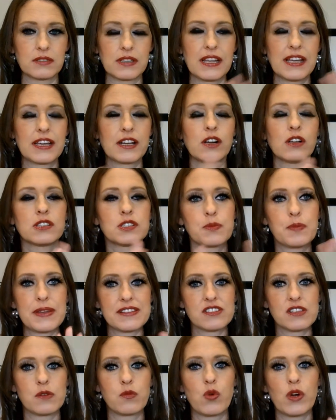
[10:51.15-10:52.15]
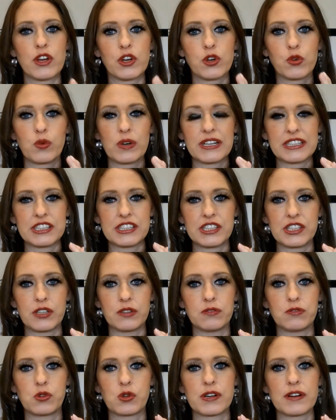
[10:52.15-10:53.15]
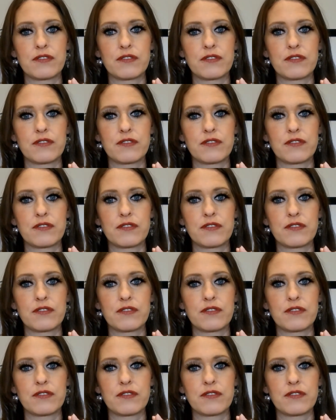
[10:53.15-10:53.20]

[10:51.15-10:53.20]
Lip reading: It all depends on what you're wanting to go for.